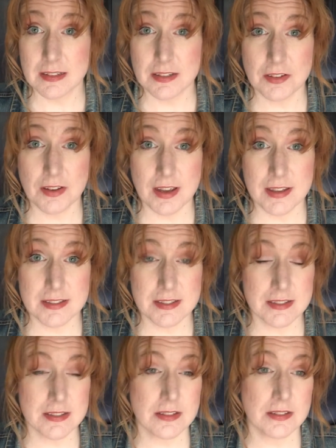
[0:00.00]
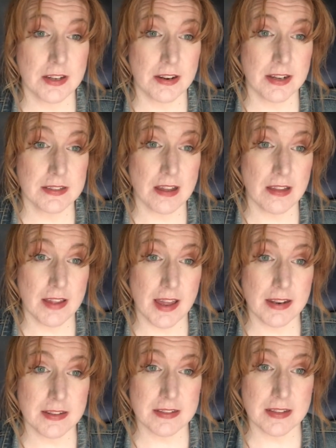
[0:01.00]
You guys, it's hilarious, all the
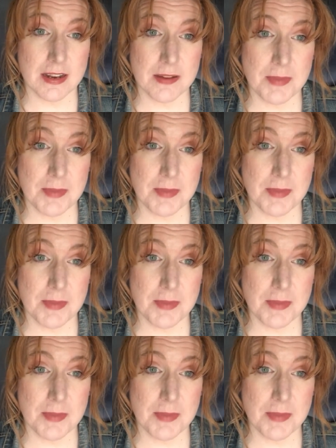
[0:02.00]
edits that I